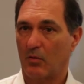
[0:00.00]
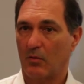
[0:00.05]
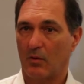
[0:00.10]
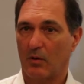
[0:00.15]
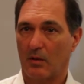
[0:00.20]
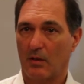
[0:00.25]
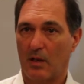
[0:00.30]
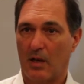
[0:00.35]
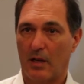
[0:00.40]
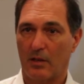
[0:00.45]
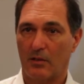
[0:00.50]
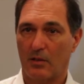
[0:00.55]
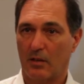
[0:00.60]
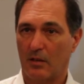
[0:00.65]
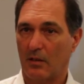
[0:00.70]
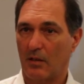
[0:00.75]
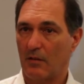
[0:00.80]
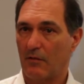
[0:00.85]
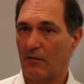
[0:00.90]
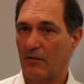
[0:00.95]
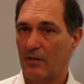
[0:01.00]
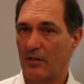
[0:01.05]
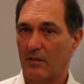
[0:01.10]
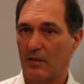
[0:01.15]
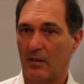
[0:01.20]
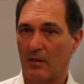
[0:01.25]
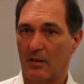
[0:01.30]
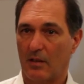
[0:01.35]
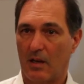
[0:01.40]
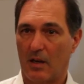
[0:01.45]
neurologically,
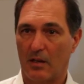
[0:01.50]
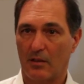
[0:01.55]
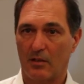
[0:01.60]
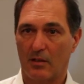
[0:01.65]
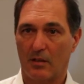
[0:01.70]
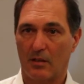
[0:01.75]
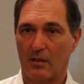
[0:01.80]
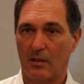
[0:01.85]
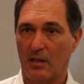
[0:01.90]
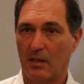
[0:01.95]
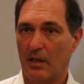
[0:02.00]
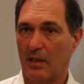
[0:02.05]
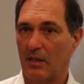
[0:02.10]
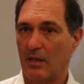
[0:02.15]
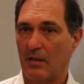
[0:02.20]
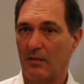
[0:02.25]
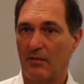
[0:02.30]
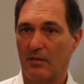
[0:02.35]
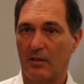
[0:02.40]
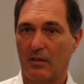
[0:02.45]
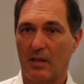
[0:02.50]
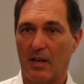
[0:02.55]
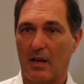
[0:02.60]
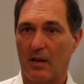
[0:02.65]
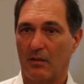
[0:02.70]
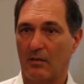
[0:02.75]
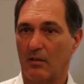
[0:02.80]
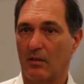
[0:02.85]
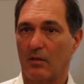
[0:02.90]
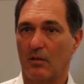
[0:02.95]
physiologically, and even
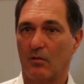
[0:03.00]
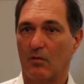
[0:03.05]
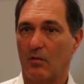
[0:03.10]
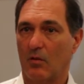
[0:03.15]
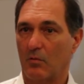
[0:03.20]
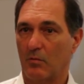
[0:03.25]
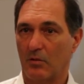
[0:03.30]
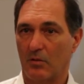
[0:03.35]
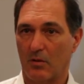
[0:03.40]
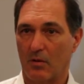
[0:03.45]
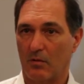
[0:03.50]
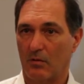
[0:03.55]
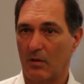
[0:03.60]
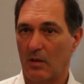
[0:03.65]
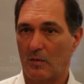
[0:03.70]
down to the chromosome.